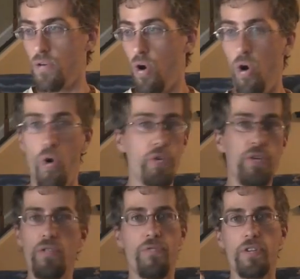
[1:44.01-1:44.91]
whole
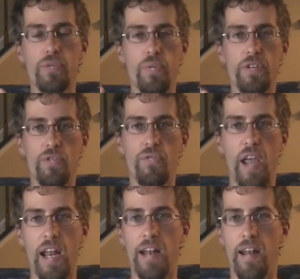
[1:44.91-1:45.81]
universe was
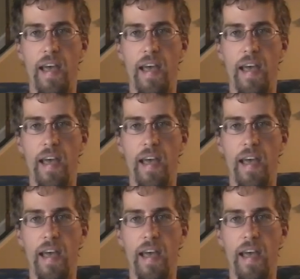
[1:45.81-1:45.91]
created and